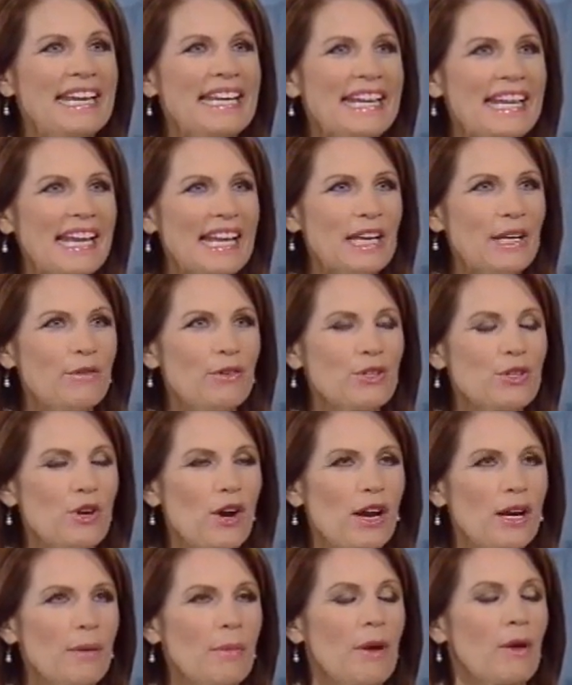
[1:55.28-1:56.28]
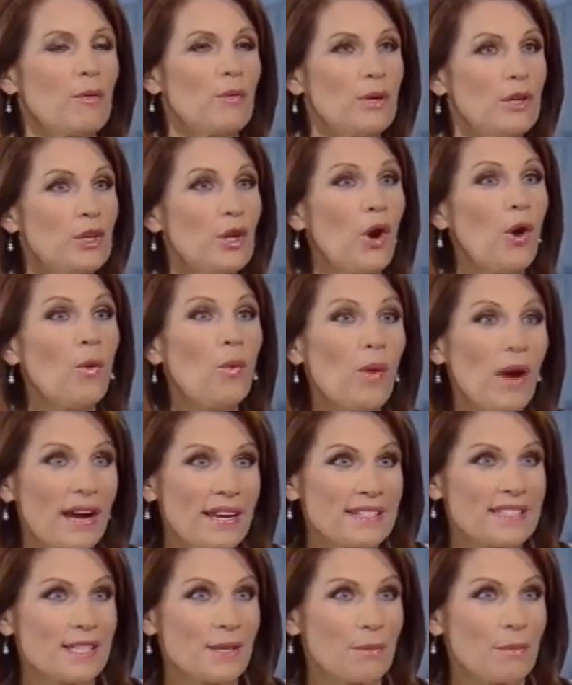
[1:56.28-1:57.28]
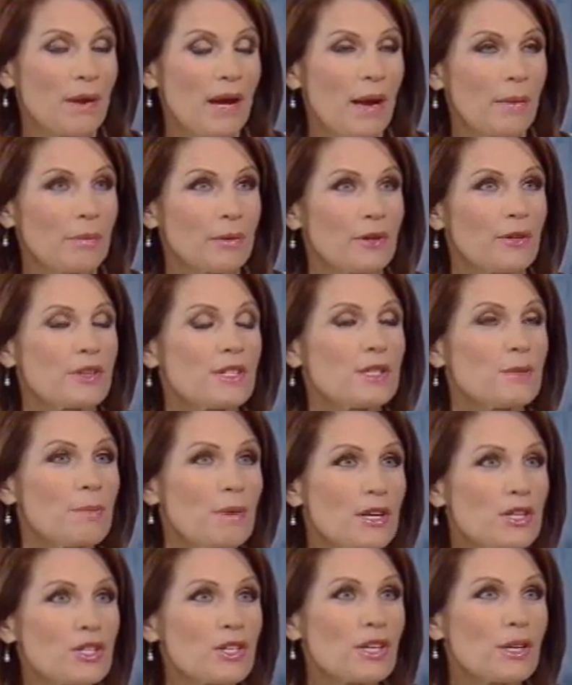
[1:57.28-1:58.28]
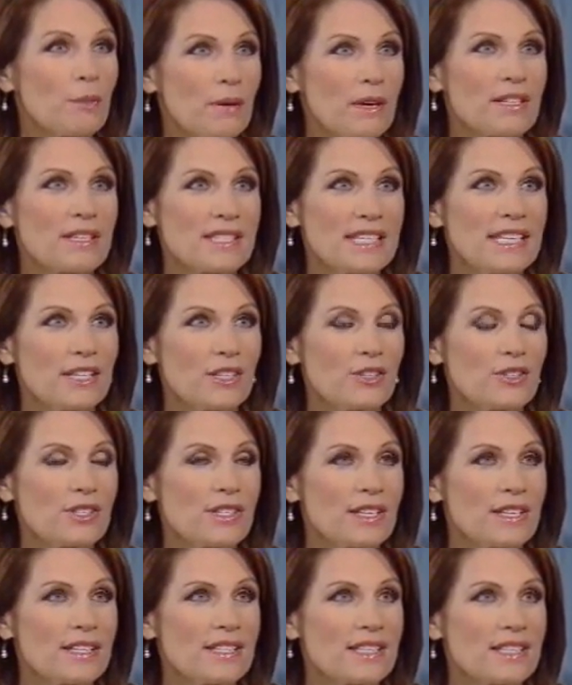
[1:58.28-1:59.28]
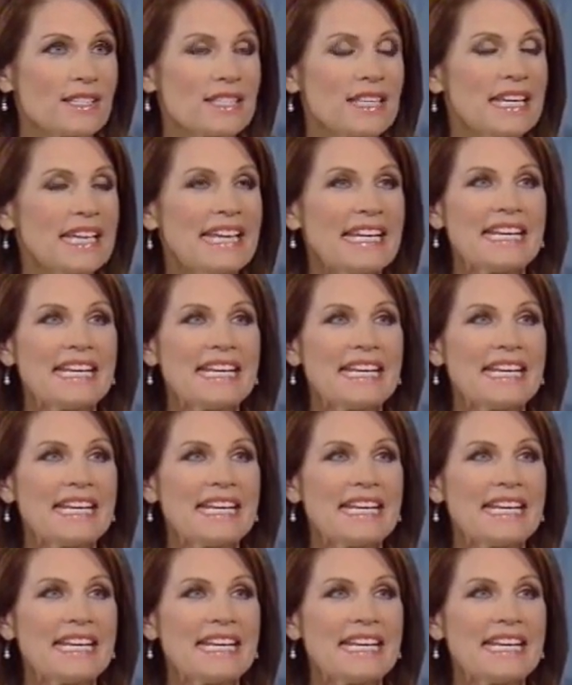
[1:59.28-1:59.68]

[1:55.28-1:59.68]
he can't even talk about it. We know why it's unpopular, especially among senior citizens.